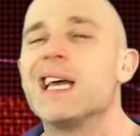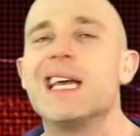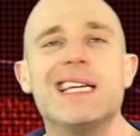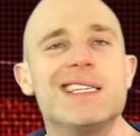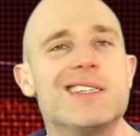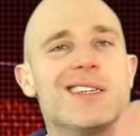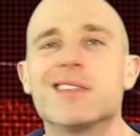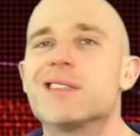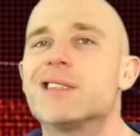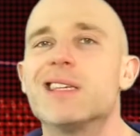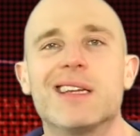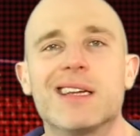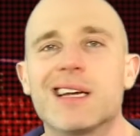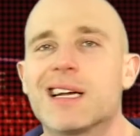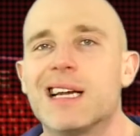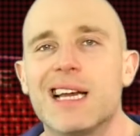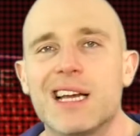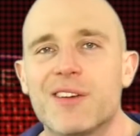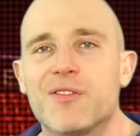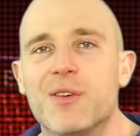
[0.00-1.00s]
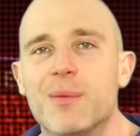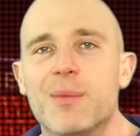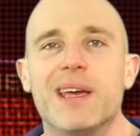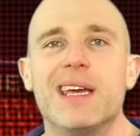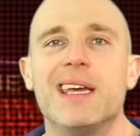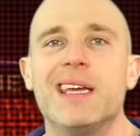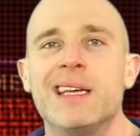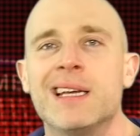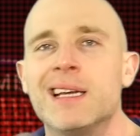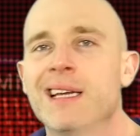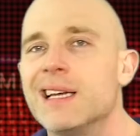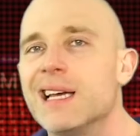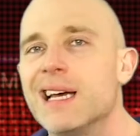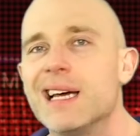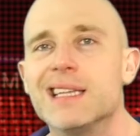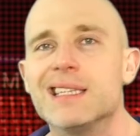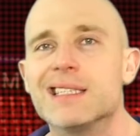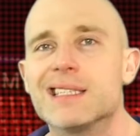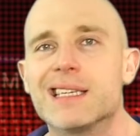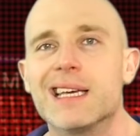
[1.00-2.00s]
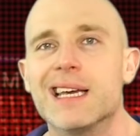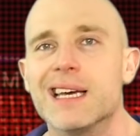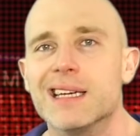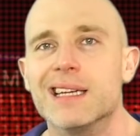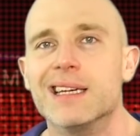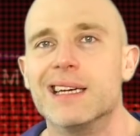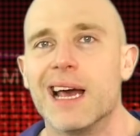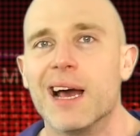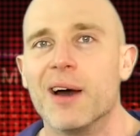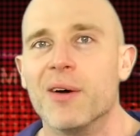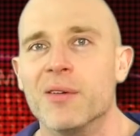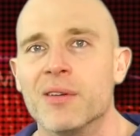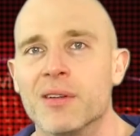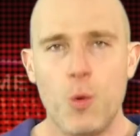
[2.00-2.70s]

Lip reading: It just didn't click for me and is getting a down.